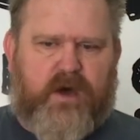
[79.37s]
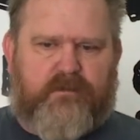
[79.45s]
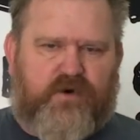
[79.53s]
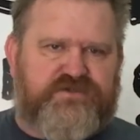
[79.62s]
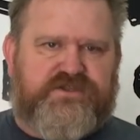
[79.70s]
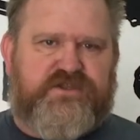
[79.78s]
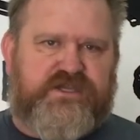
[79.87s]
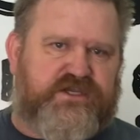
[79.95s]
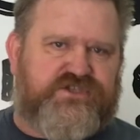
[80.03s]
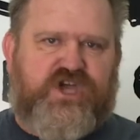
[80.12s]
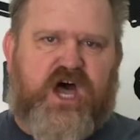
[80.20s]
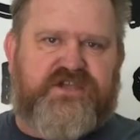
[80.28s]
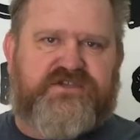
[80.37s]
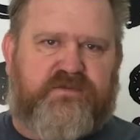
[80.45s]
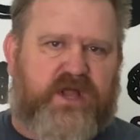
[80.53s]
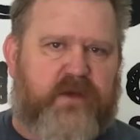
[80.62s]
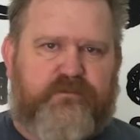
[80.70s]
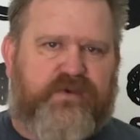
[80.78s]
most of the exhaust a
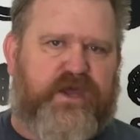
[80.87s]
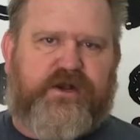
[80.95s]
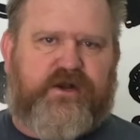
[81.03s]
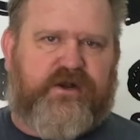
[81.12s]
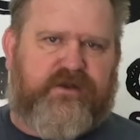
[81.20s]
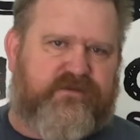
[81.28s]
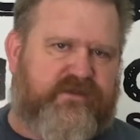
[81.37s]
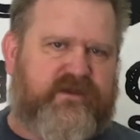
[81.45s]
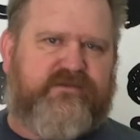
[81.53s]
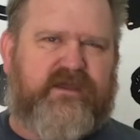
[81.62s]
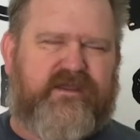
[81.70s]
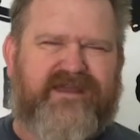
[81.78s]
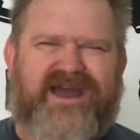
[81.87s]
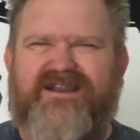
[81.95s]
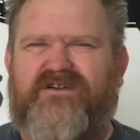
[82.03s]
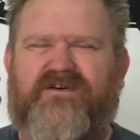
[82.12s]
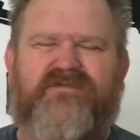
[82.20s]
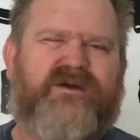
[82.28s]
lot better and things like that. I
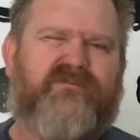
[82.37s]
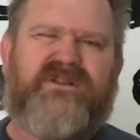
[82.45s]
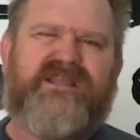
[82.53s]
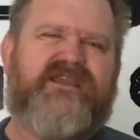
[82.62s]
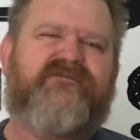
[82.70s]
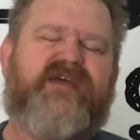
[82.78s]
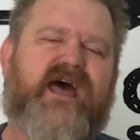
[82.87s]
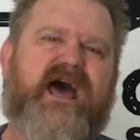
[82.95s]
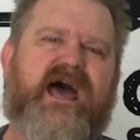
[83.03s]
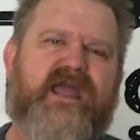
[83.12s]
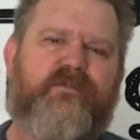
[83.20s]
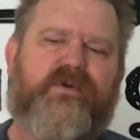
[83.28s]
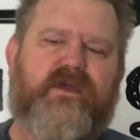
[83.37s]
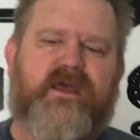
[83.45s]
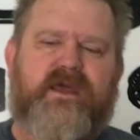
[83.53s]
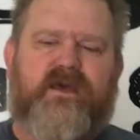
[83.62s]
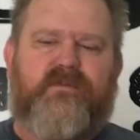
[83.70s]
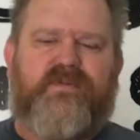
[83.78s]
don't know if I believe that hype,
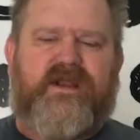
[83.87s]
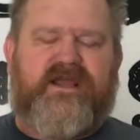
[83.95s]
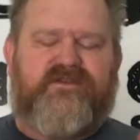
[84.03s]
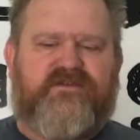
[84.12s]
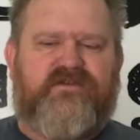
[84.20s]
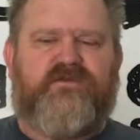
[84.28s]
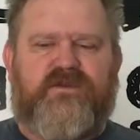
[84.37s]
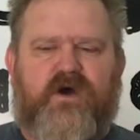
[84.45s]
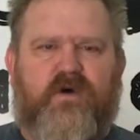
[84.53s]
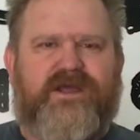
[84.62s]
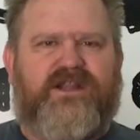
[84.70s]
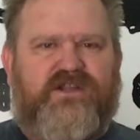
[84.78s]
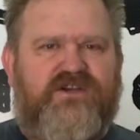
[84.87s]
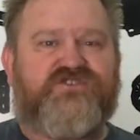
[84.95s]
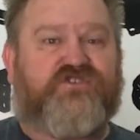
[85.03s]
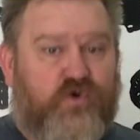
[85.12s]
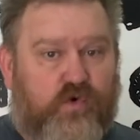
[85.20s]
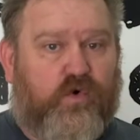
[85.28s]
but I do know it looks
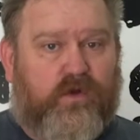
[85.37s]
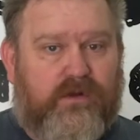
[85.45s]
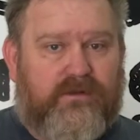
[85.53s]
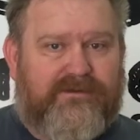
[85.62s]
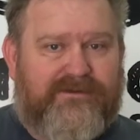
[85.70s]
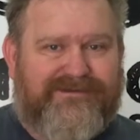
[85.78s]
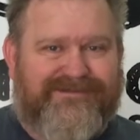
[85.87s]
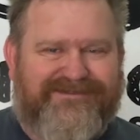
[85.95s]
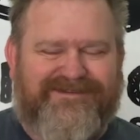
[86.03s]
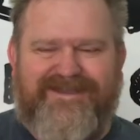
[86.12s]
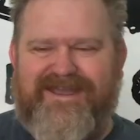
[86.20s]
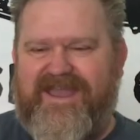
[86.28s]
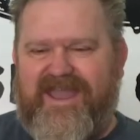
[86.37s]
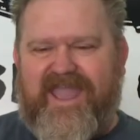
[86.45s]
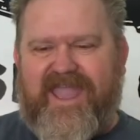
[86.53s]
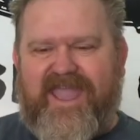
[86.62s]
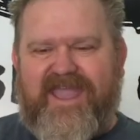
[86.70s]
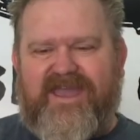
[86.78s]
cool,
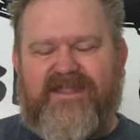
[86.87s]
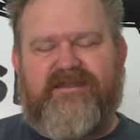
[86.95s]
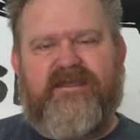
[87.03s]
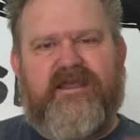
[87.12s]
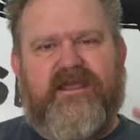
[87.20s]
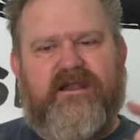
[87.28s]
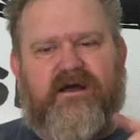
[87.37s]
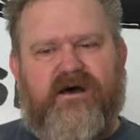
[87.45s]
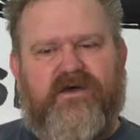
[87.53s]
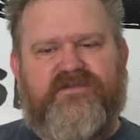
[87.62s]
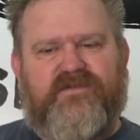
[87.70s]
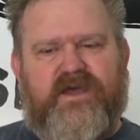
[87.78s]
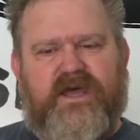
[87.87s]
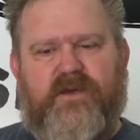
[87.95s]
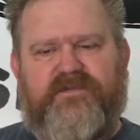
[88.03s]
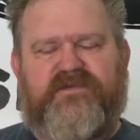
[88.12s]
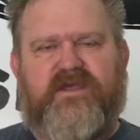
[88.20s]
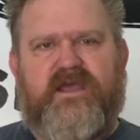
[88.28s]
and it also
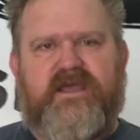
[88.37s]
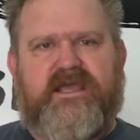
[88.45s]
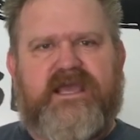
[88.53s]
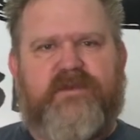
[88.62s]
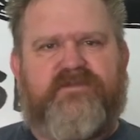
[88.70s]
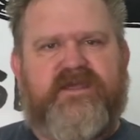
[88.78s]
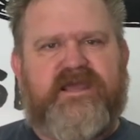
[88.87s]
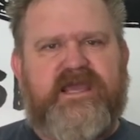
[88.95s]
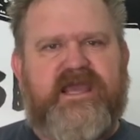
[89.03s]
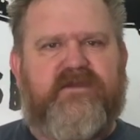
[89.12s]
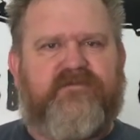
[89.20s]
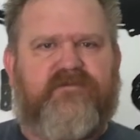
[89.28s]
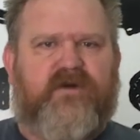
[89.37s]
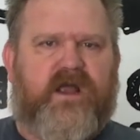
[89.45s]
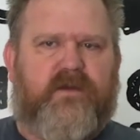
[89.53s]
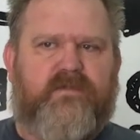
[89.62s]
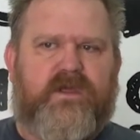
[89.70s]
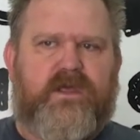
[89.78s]
helps keep the heat
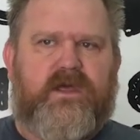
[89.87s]
from